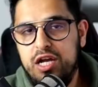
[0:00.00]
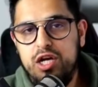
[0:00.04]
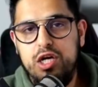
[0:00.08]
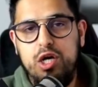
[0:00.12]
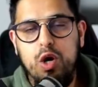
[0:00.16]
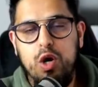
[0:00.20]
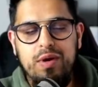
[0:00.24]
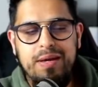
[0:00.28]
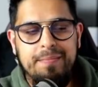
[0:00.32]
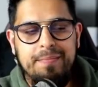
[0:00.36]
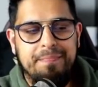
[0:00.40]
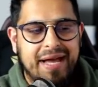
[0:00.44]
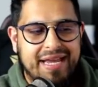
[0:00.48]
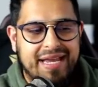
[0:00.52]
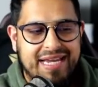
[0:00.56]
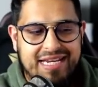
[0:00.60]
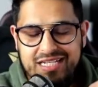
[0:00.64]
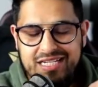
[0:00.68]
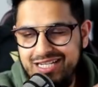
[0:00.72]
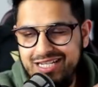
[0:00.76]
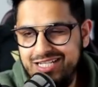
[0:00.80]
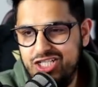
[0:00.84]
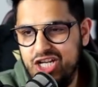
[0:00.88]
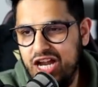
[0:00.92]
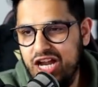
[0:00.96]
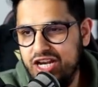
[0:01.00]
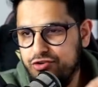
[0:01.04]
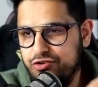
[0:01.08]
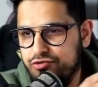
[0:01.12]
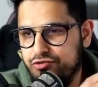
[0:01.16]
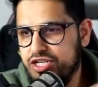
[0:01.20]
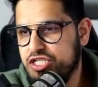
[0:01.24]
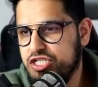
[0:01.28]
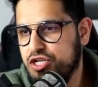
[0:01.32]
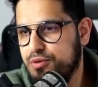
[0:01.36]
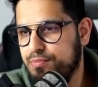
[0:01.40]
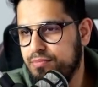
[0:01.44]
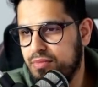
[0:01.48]
going back into January
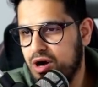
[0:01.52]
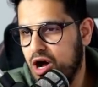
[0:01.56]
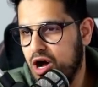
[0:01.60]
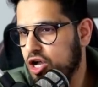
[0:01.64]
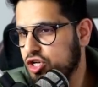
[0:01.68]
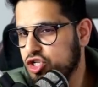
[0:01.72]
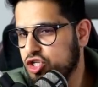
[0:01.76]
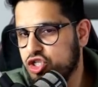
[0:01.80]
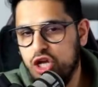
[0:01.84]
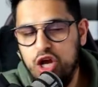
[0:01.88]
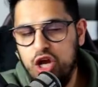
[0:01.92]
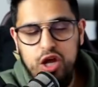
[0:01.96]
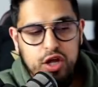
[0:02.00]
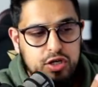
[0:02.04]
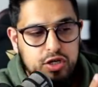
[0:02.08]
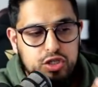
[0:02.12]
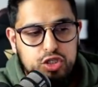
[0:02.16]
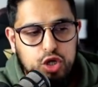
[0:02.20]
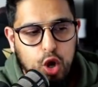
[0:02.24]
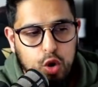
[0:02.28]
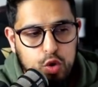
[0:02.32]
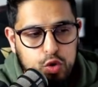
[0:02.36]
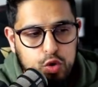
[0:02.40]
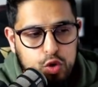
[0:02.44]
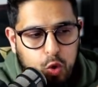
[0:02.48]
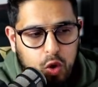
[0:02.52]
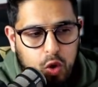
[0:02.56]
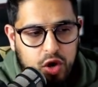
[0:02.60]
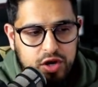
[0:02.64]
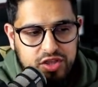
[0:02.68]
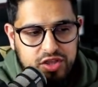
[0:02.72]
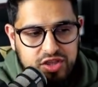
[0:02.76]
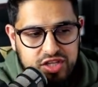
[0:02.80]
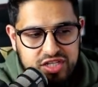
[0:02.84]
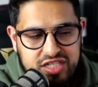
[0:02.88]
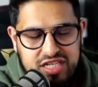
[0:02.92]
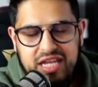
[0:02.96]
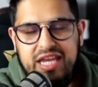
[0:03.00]
to March, Do Kwon and
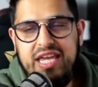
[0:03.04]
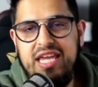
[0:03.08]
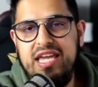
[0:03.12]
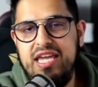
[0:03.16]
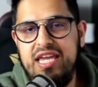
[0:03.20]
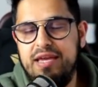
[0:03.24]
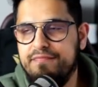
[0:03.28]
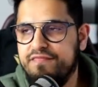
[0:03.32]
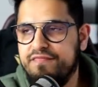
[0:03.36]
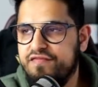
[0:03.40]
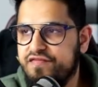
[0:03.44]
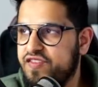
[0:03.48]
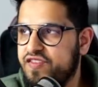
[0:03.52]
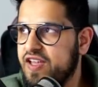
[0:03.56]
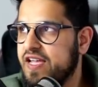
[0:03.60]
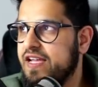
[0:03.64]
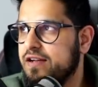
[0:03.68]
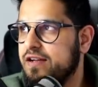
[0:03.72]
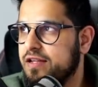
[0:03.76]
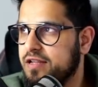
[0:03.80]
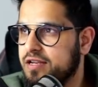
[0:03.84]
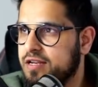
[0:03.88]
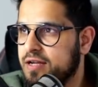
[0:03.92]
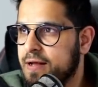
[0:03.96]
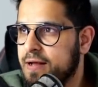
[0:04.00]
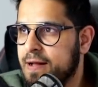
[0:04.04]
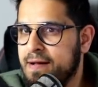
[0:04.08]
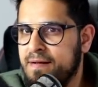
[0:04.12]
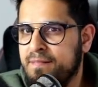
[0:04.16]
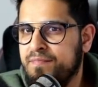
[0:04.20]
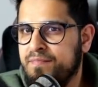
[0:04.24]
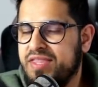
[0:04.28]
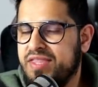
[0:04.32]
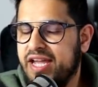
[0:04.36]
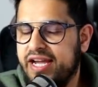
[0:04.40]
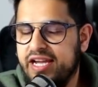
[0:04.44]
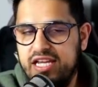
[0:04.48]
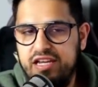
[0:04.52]
the team figured
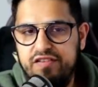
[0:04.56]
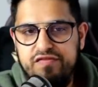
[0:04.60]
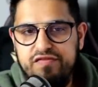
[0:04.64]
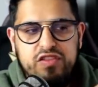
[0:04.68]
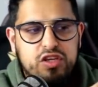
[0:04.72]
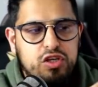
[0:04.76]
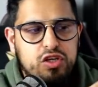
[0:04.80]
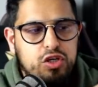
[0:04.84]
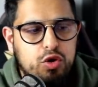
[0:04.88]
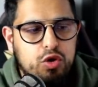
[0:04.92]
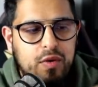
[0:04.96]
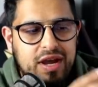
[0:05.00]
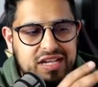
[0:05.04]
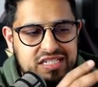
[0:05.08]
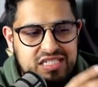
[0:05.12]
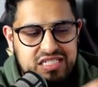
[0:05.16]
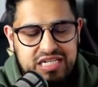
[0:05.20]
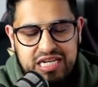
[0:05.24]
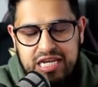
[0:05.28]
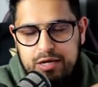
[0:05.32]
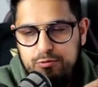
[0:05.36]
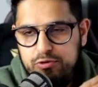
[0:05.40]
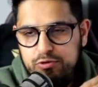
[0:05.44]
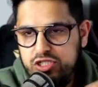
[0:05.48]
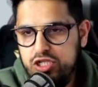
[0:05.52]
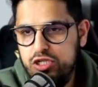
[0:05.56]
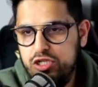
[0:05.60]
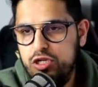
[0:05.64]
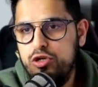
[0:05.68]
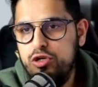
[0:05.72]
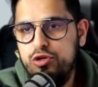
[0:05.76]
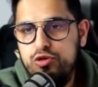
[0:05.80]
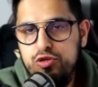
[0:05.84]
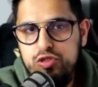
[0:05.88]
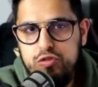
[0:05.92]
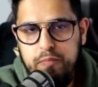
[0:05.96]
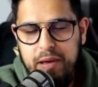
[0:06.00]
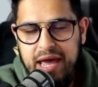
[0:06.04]
that if the UST was to
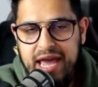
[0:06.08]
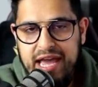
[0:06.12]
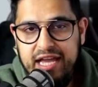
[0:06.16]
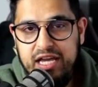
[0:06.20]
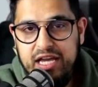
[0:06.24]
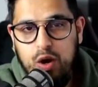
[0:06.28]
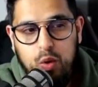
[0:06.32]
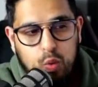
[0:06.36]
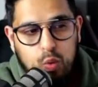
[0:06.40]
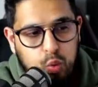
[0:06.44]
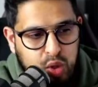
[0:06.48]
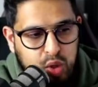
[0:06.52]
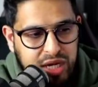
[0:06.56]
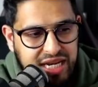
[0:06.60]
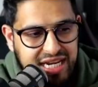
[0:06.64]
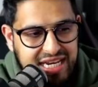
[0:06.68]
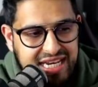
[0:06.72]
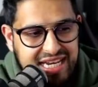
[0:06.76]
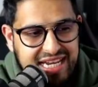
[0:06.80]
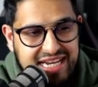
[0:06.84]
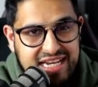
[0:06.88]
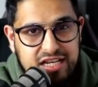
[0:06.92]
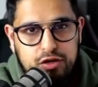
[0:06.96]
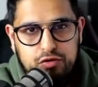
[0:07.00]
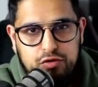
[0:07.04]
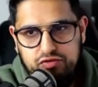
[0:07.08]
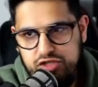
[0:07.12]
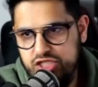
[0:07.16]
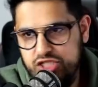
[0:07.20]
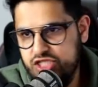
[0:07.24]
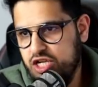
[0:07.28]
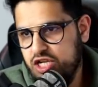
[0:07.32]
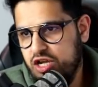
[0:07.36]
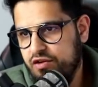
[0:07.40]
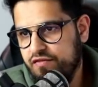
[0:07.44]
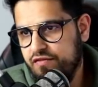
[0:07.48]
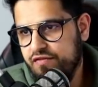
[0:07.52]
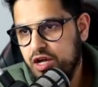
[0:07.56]
lose peg, we need a
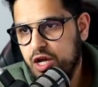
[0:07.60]
reserve.